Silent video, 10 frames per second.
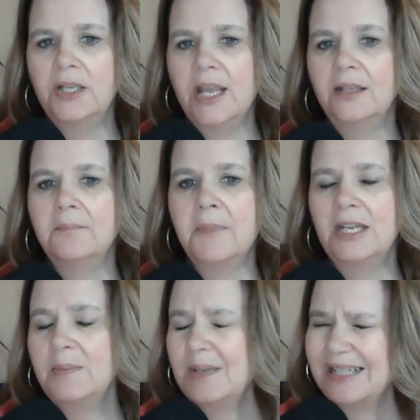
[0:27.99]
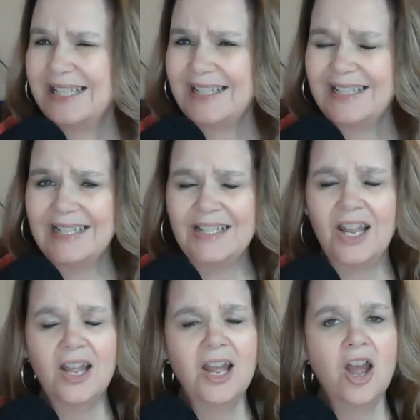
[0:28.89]
yet many businesses
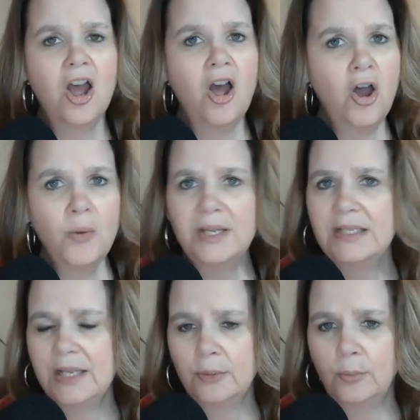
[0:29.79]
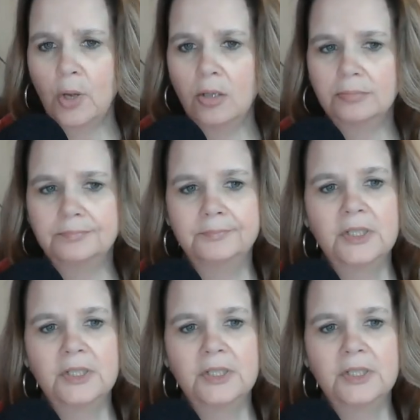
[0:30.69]
always get it wrong.